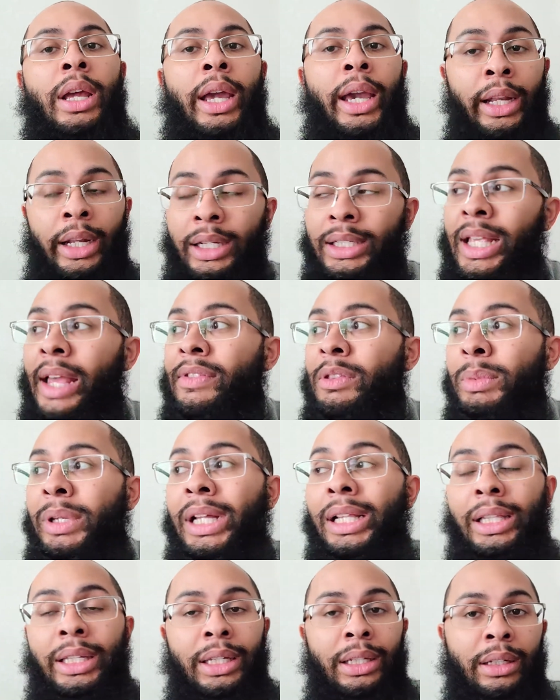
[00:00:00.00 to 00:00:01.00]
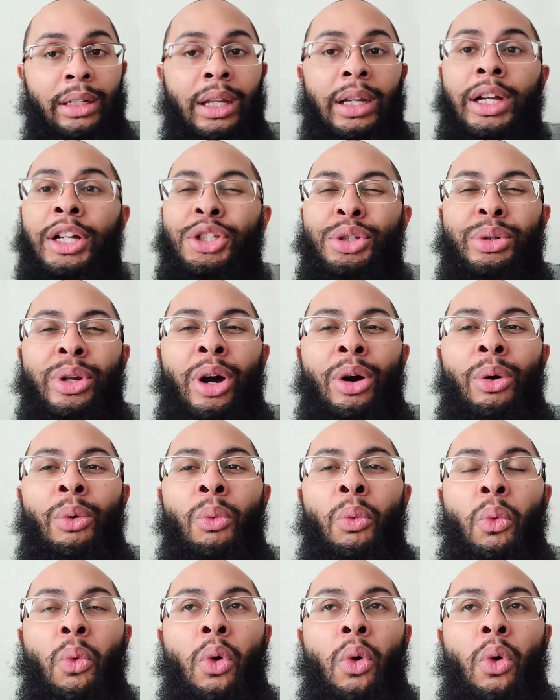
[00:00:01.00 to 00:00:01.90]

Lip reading: and it does have to be clean because you don't